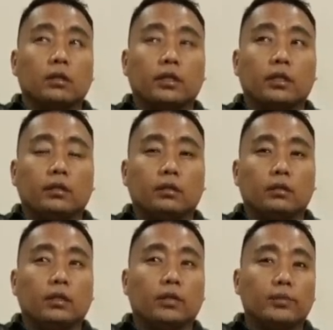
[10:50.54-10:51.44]
I think
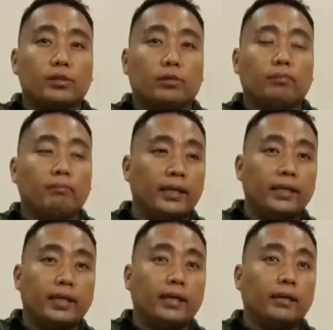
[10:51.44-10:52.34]
that was on
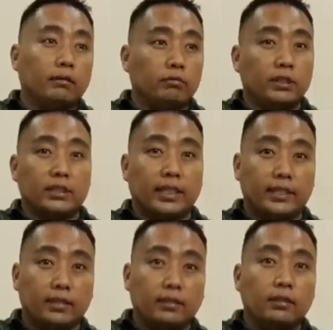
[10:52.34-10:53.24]
Monday we
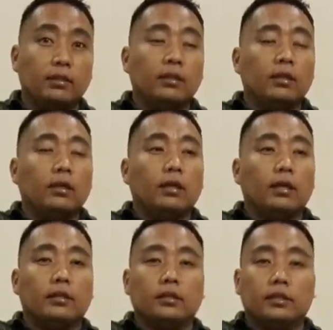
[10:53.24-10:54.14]
decided,
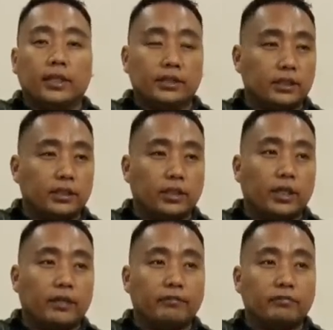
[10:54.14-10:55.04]
and yesterday
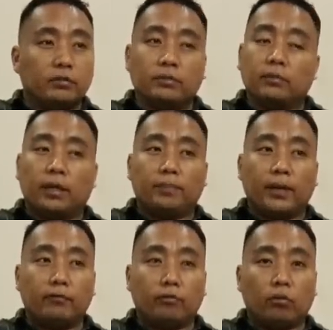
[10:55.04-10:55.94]
I have
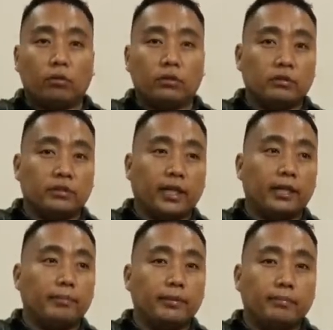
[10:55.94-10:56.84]
applied for
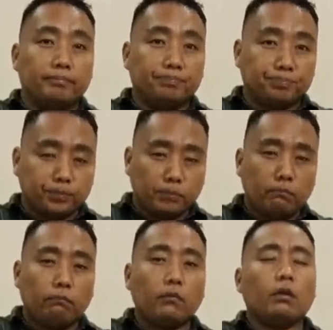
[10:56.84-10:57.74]
retirement,
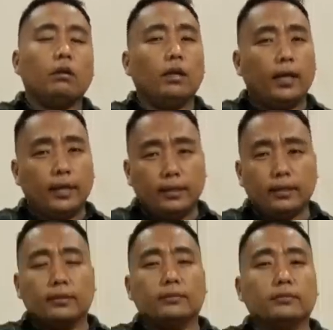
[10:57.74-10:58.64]
and
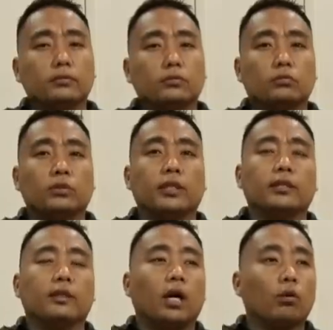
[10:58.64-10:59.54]
today
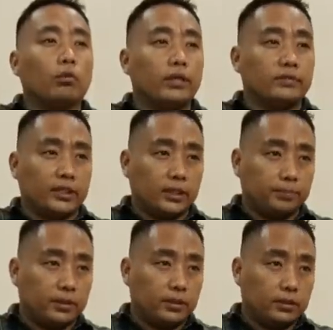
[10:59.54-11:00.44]
the RO has
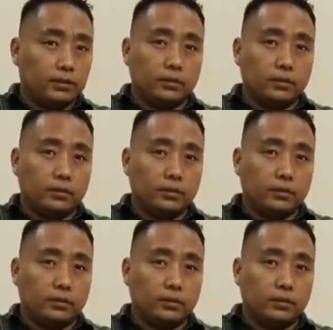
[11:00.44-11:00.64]
accepted it.